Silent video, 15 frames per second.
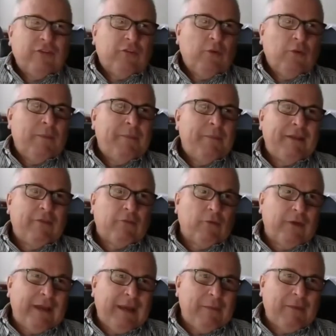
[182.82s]
who have been
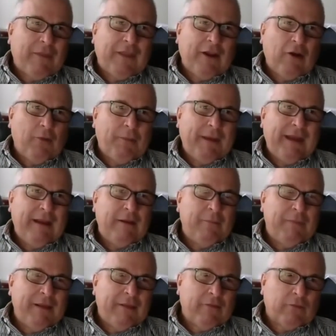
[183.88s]
through chemotherapy, have
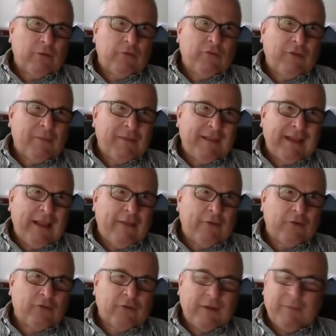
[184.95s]
been through some of the other
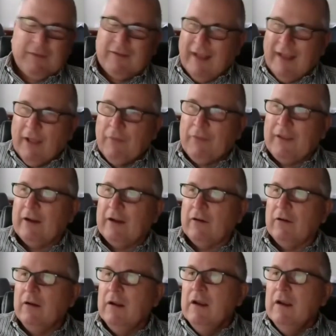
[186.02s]
treatments out there,
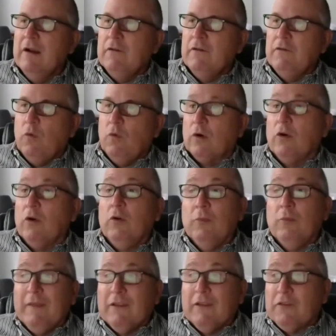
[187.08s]
for
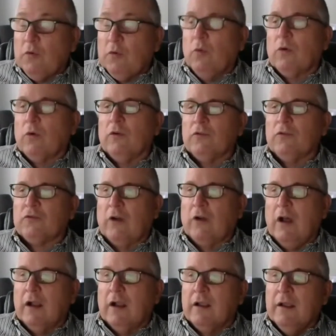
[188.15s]
whom this oral
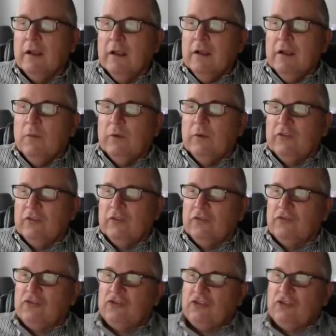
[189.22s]
drug, which
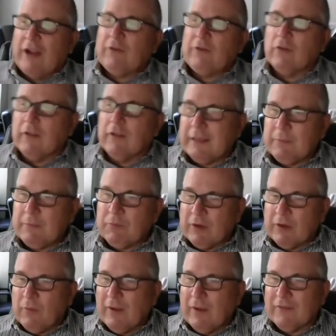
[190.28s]
is generally
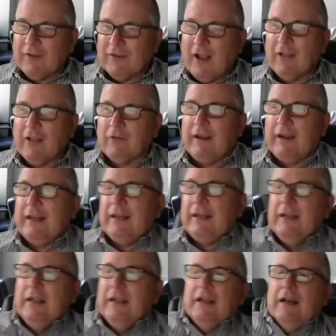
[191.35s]
pretty well tolerated,
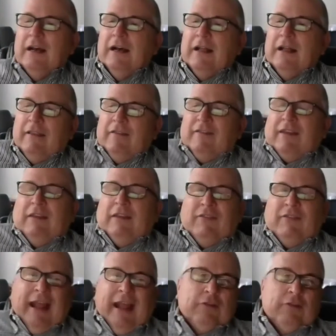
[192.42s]
uh, this gives
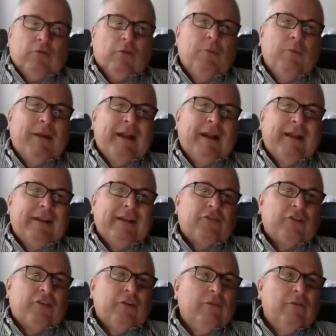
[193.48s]
that group an
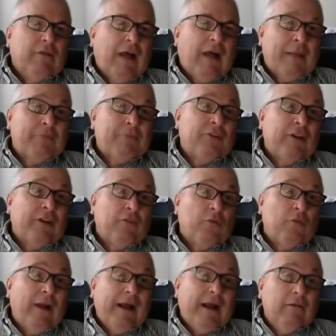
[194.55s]
additional option as
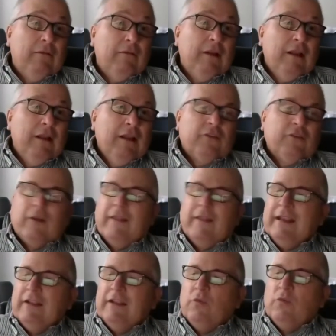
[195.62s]
well. So I
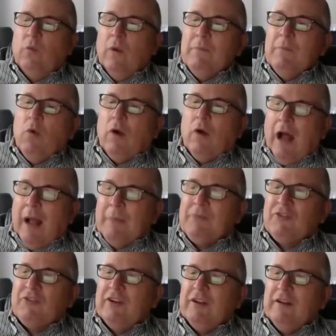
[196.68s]
think it's one more
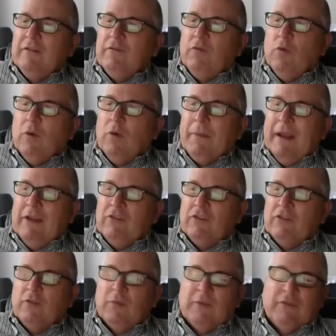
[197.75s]
option for
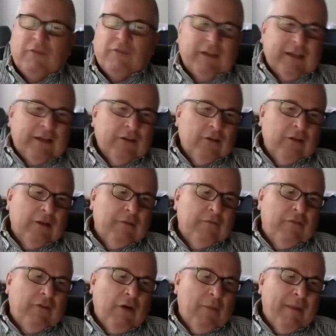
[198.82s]
patients with follicular
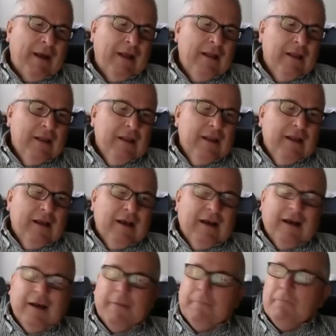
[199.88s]
lymphoma,
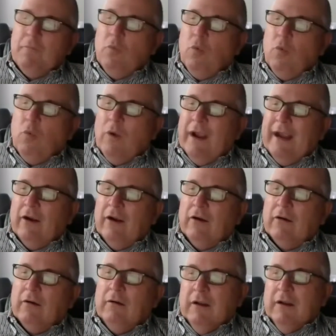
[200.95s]
um,
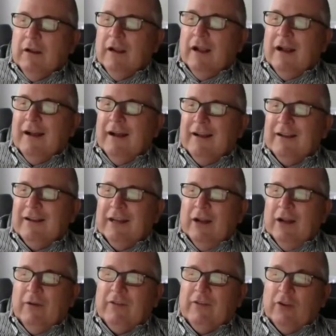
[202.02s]
where uh, you
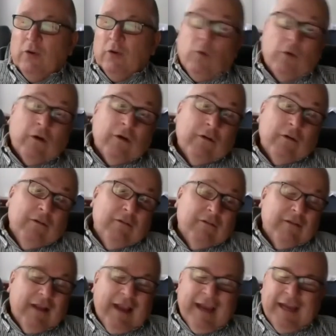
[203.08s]
know it's an oral
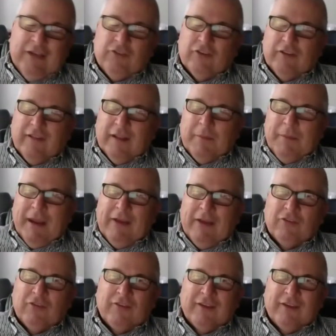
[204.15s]
agent that
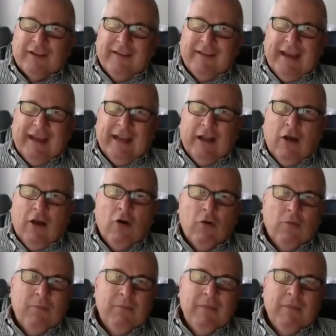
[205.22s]
patients can take at home